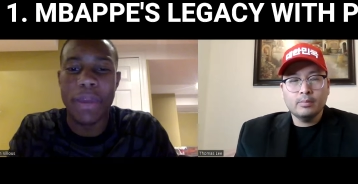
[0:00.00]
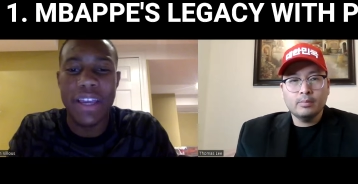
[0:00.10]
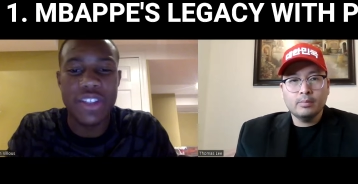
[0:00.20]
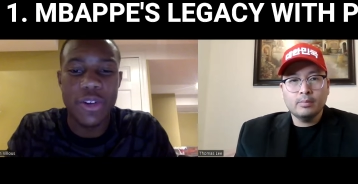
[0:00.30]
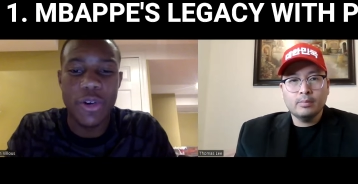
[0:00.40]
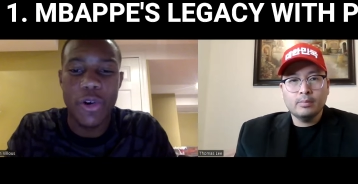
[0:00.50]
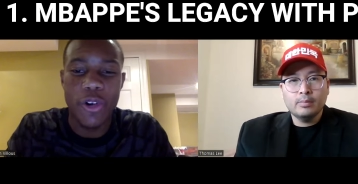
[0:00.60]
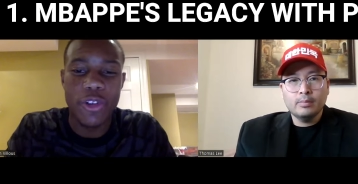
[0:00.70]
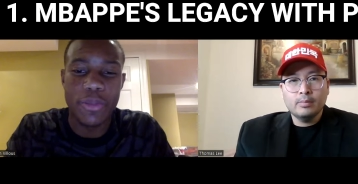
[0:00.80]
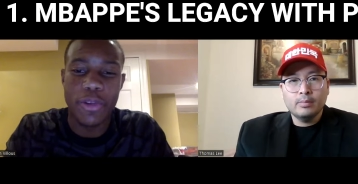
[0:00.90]
Speaker 1: amazing
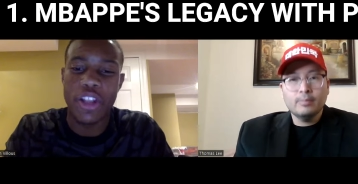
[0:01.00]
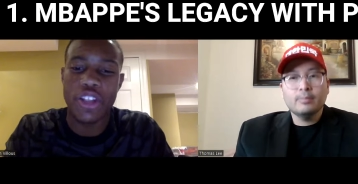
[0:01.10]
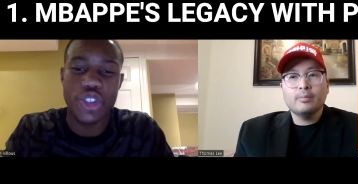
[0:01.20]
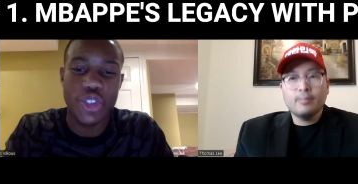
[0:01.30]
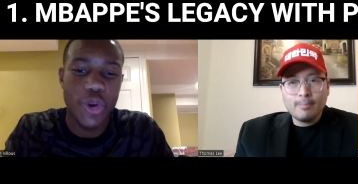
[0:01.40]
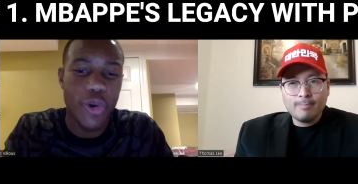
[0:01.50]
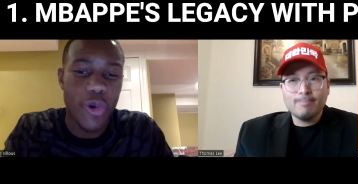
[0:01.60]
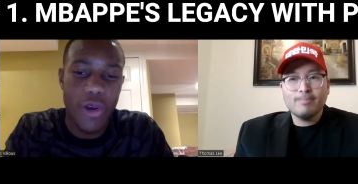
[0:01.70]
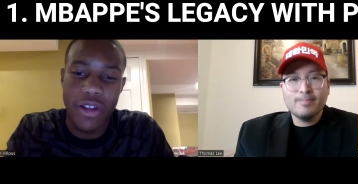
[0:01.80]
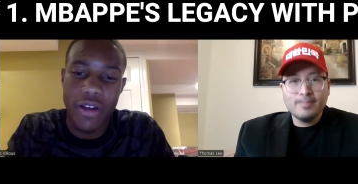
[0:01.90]
goals, put on a show
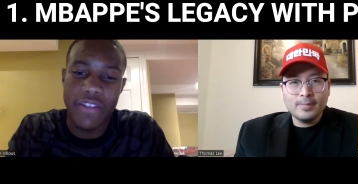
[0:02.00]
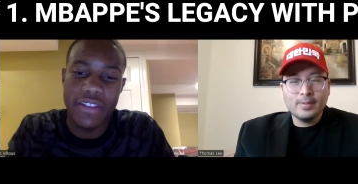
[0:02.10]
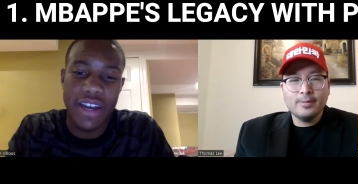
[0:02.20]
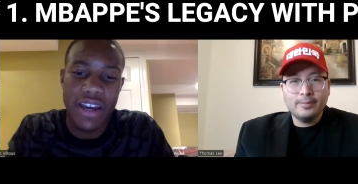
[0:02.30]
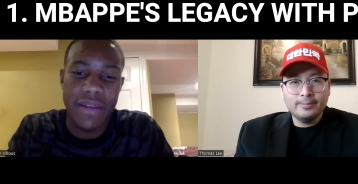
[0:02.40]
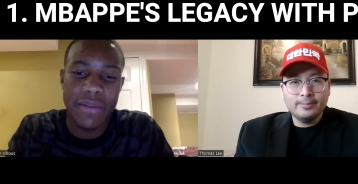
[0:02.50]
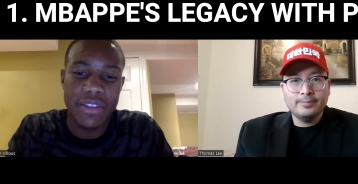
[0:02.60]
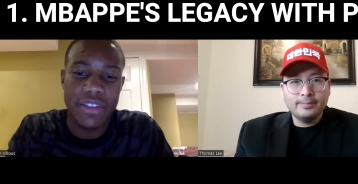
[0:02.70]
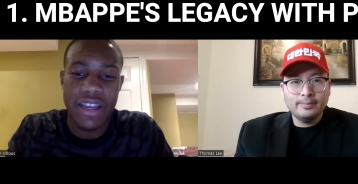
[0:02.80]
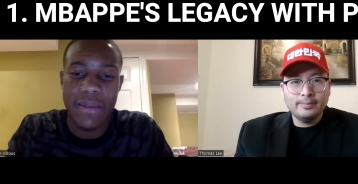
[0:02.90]
a lot of the
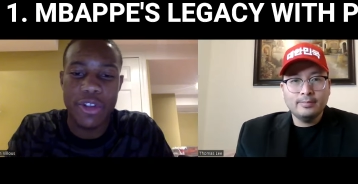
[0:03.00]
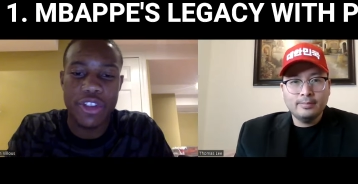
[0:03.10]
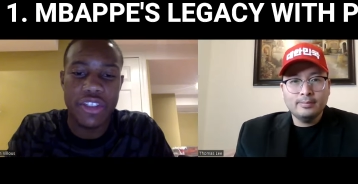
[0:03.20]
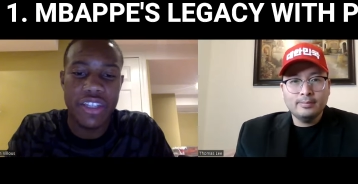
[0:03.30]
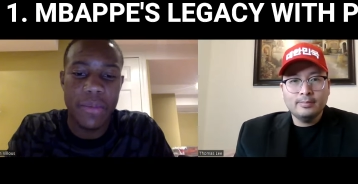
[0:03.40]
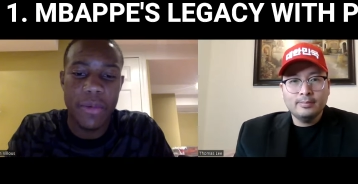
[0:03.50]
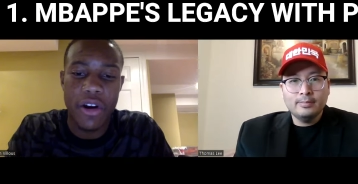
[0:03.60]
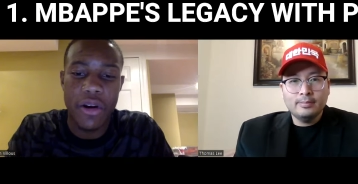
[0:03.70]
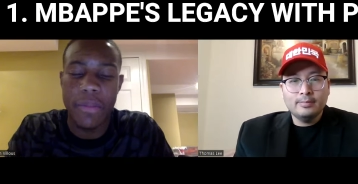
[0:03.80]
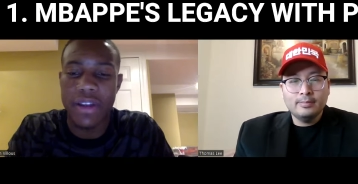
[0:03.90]
times, collaboration
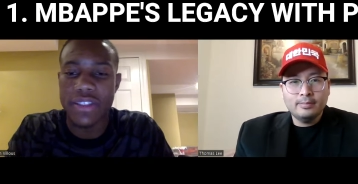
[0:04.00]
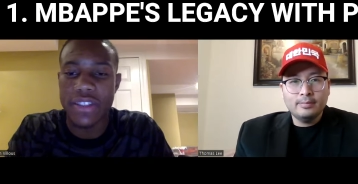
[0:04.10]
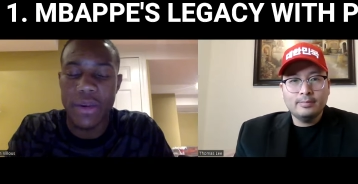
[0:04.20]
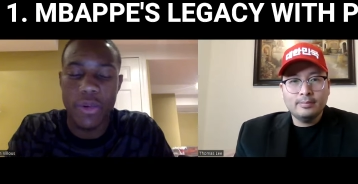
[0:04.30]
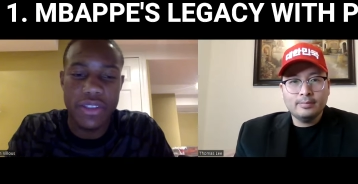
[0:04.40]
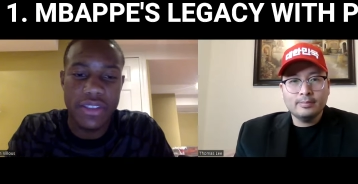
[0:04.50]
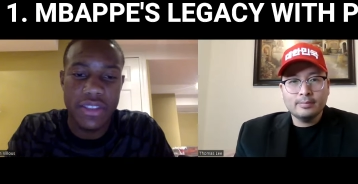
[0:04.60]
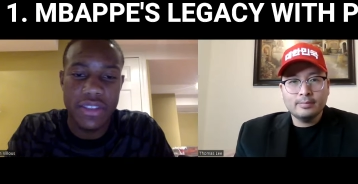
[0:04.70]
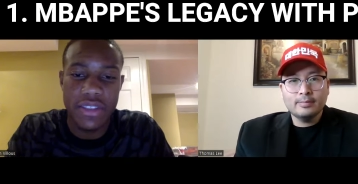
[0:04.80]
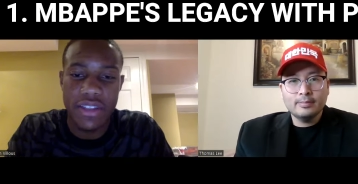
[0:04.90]
Neymar, Messi that one
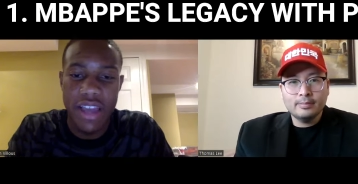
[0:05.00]
season.